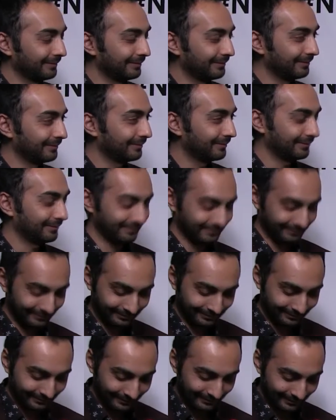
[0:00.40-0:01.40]

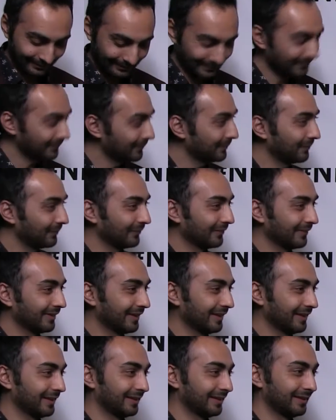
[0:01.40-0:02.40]

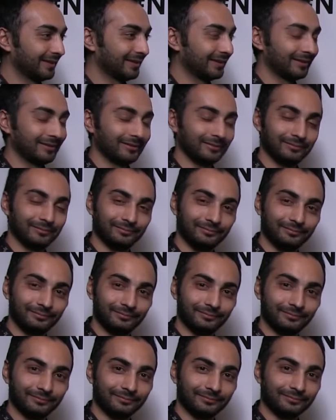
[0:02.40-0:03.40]

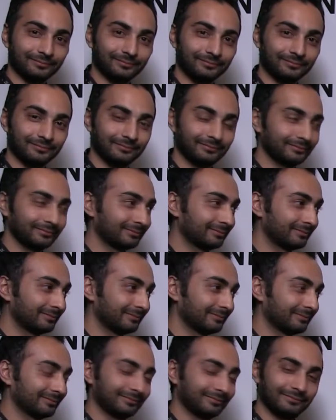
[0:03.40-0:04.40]

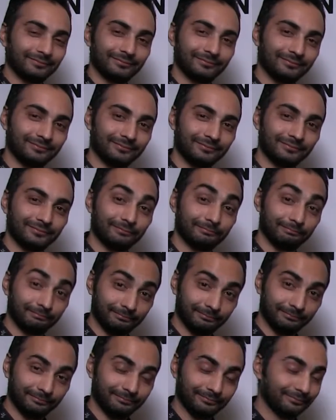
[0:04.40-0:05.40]

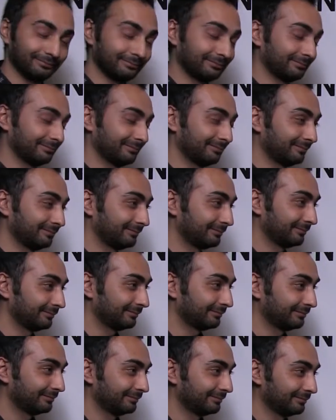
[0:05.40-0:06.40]

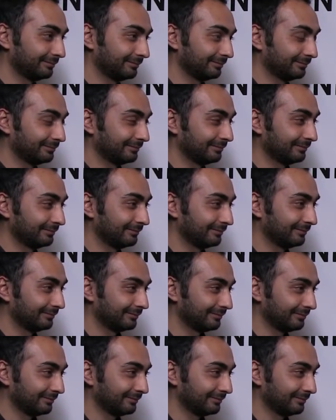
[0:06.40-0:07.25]
This person isn't speaking.